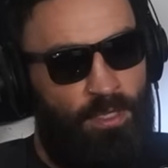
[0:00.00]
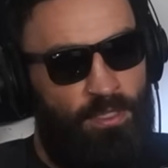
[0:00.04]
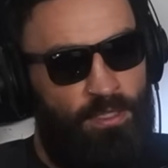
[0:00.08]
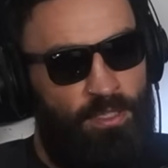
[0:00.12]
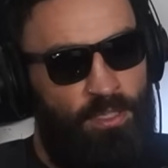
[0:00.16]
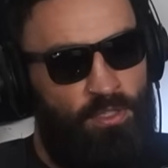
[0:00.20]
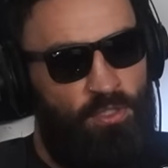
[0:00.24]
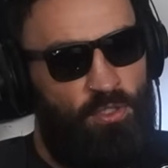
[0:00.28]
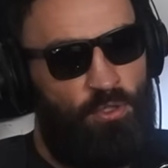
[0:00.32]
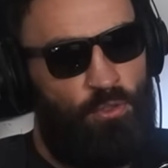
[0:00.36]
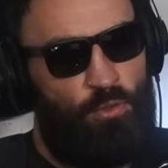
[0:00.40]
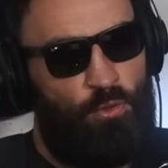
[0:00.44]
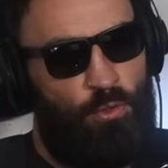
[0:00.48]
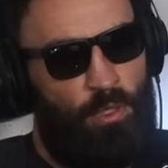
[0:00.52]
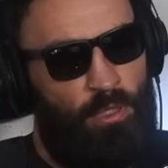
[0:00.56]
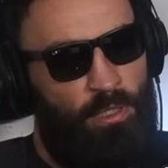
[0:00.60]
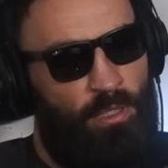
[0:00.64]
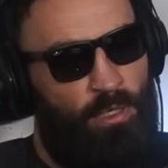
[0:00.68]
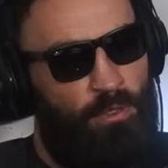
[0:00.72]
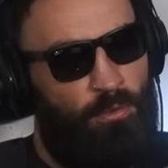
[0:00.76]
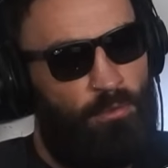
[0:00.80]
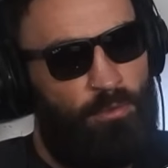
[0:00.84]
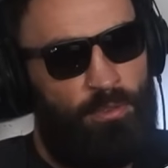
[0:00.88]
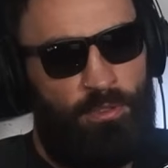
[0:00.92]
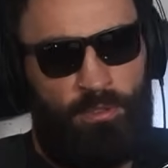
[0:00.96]
Did you do
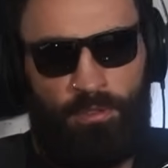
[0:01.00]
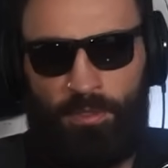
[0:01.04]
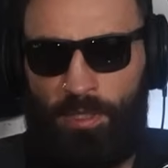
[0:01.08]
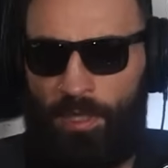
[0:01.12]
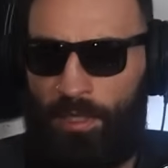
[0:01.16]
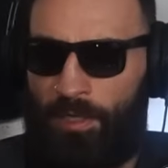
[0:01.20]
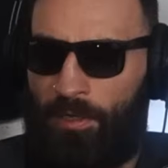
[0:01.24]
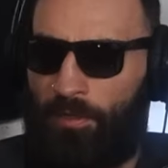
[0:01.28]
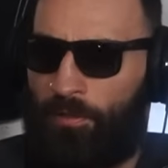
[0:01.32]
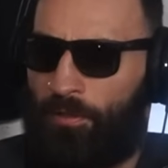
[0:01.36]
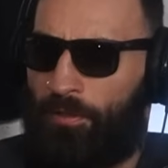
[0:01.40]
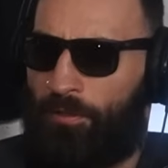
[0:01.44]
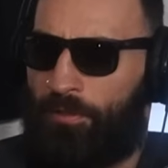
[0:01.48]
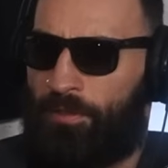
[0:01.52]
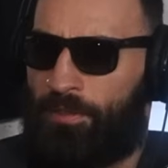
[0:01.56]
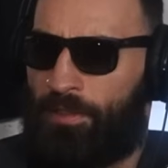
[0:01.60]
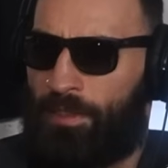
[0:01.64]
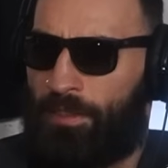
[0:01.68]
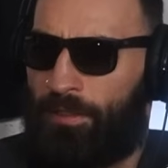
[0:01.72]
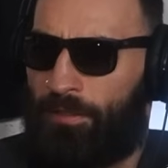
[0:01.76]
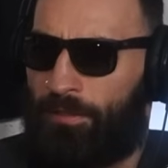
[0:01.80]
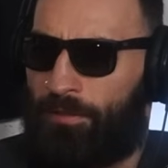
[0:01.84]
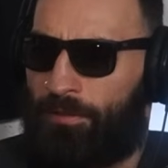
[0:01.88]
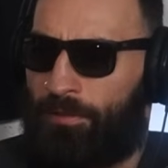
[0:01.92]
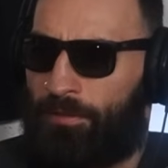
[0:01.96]
anything else? Any other
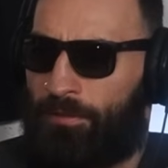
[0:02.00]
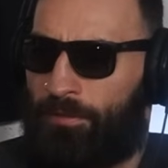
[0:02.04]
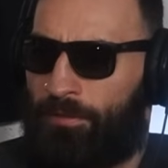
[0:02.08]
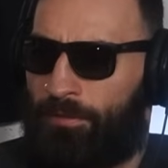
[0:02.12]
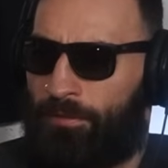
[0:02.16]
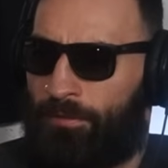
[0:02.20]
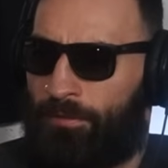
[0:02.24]
things?